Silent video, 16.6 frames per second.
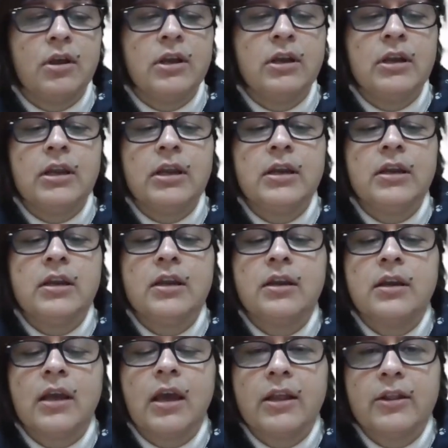in
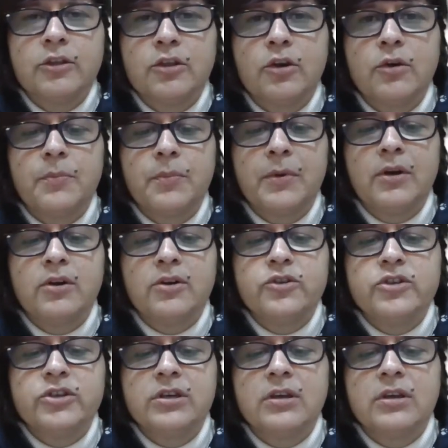Indian
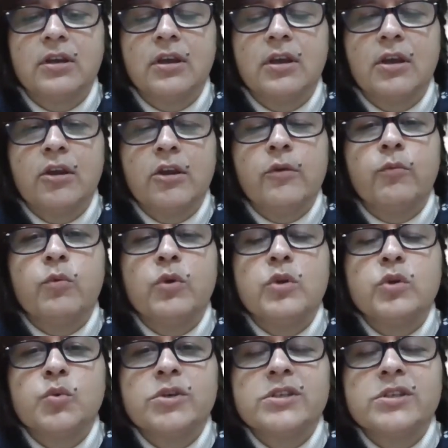anthropology,
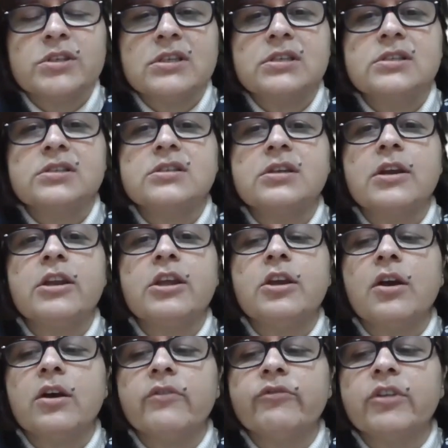which was the
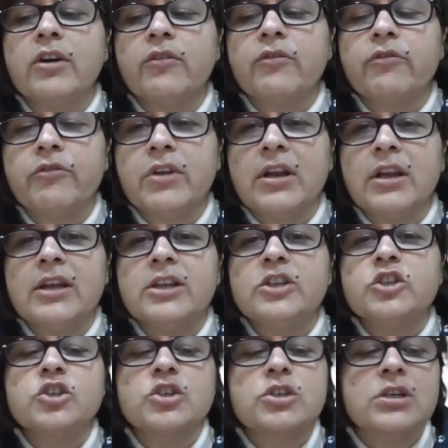study of the
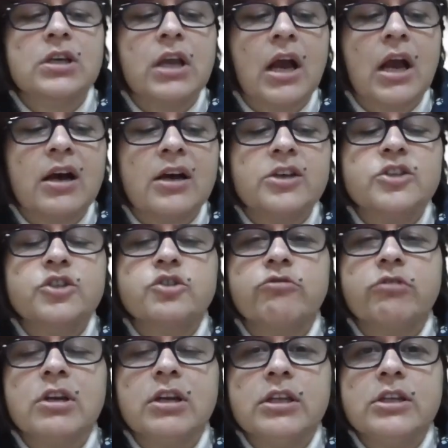village, caste,
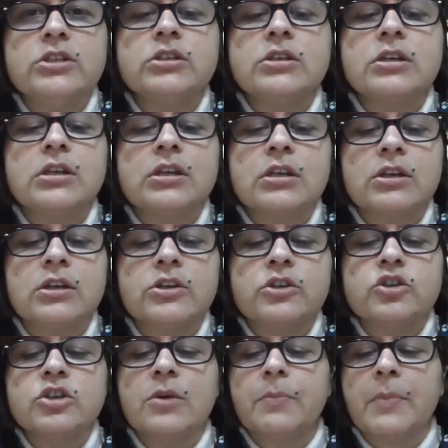religion,
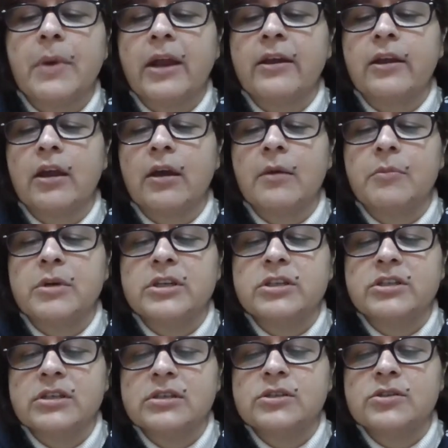kinship, and
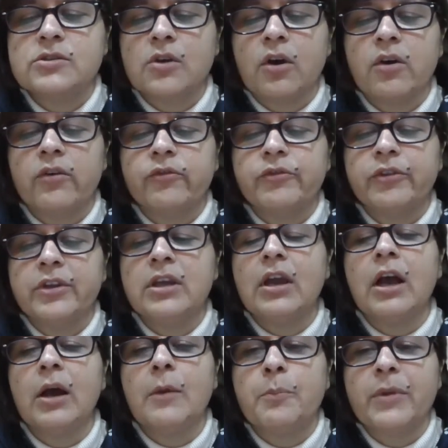emergence of
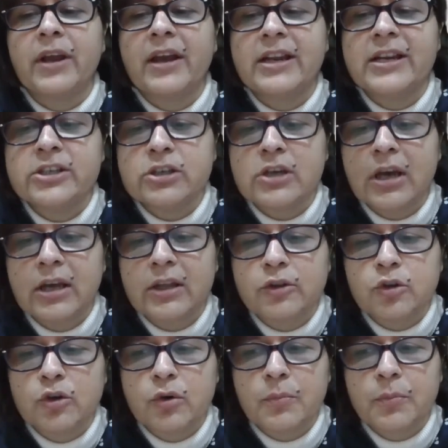the applied
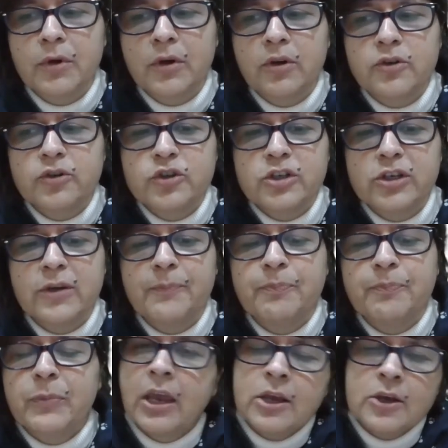anthropology.
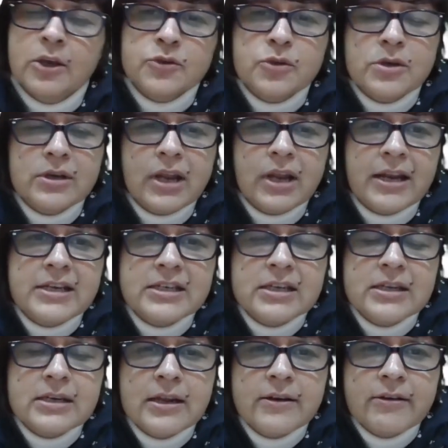So
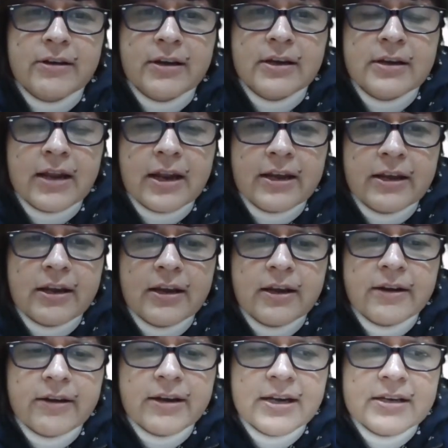1900 and
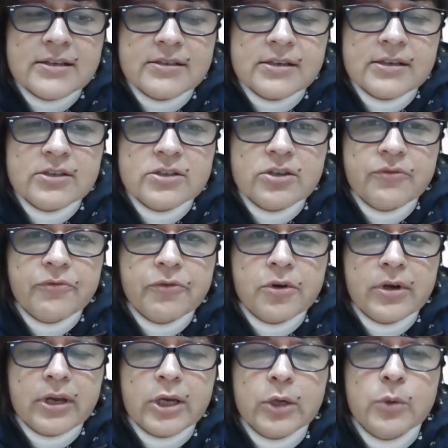
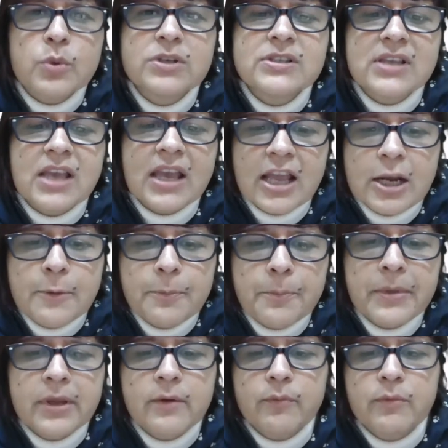1964, it was
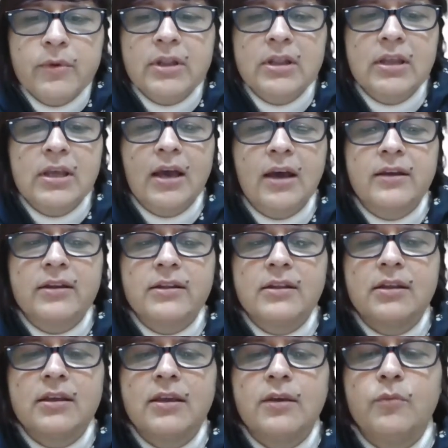L.P.
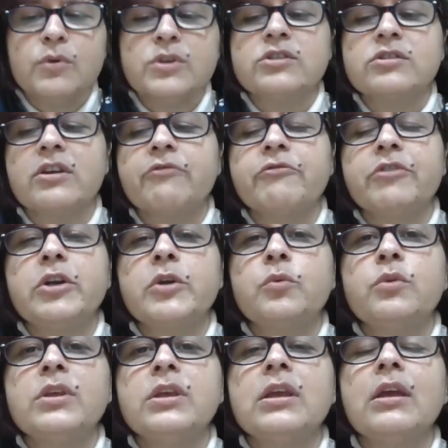Vidyarthi which referred
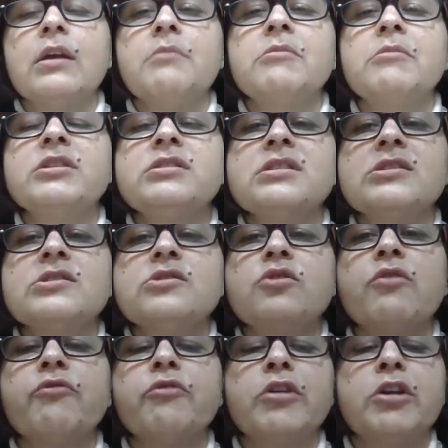to the
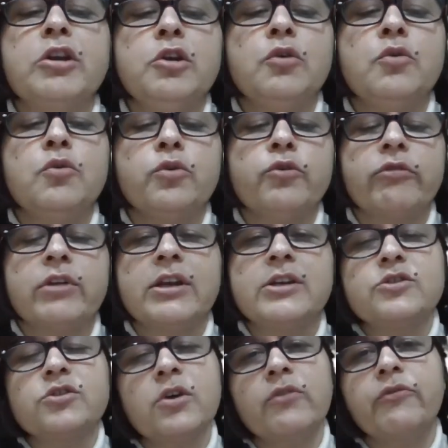emergence of a new
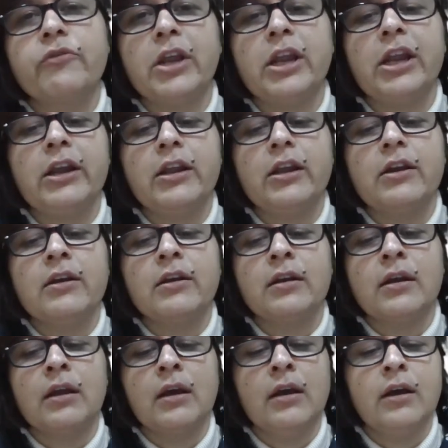trends of
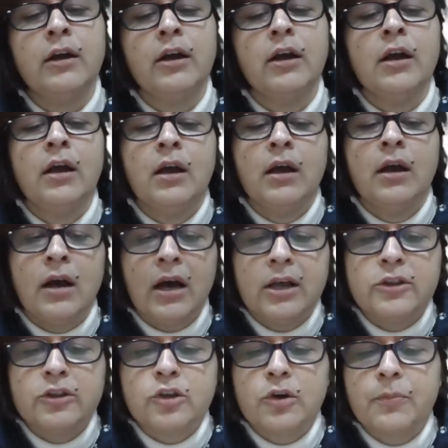Indian
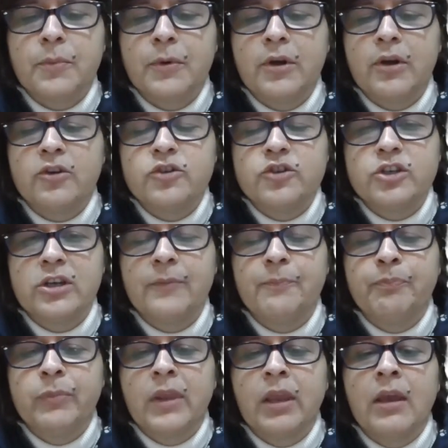anthropology.
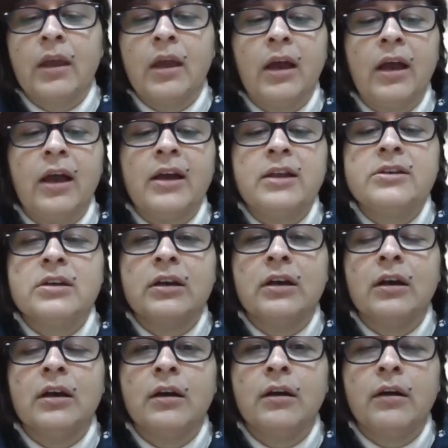And
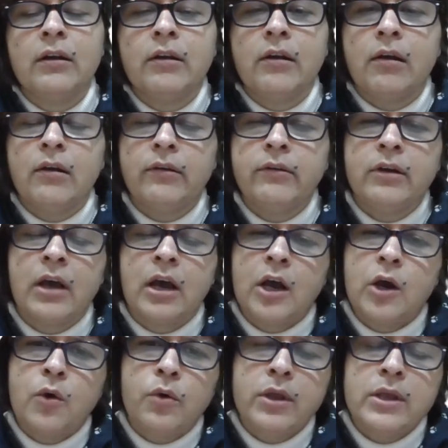
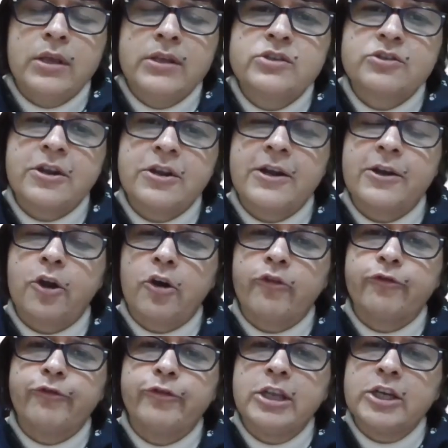now, instead
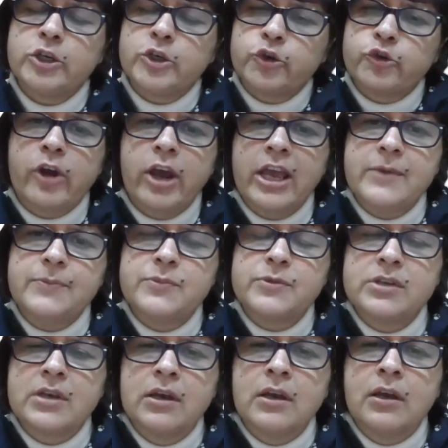of the
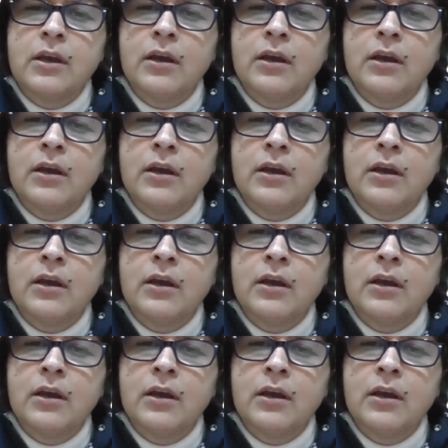tribes,